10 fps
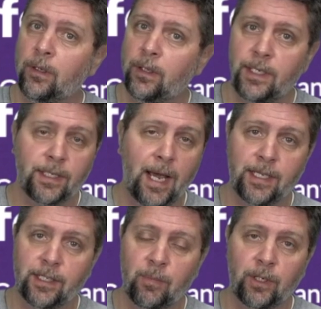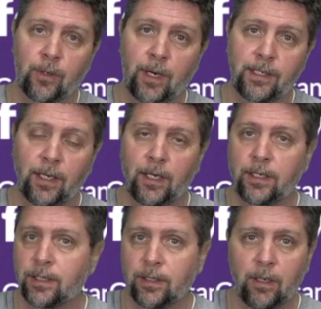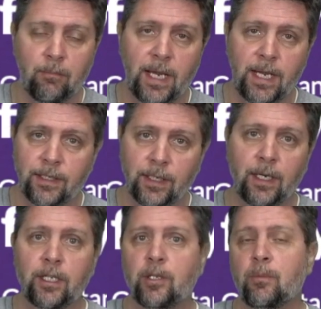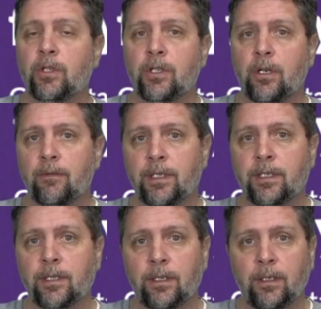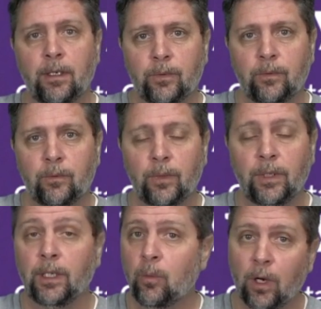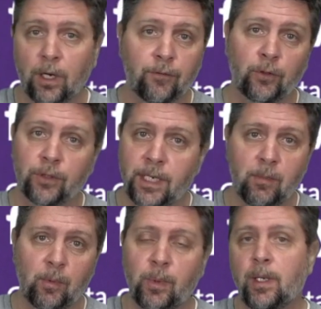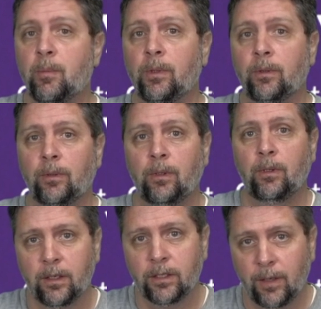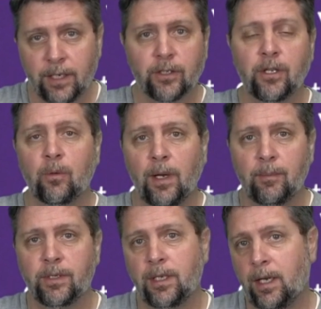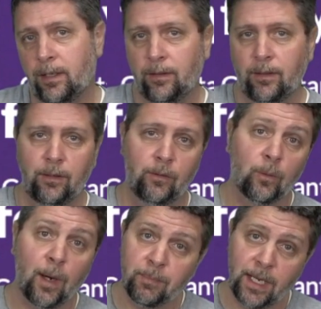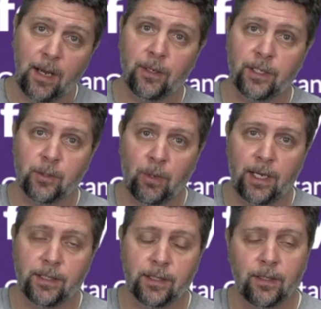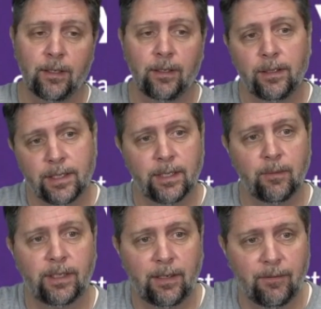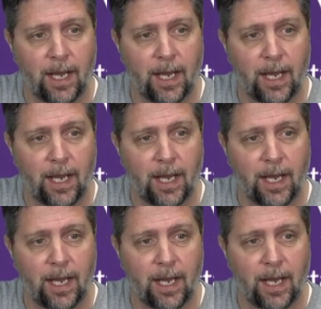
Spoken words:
These guys have been great to us, amazing customer service, really wonderful team of people. So here's their website, Reptile Express. Let's see what they've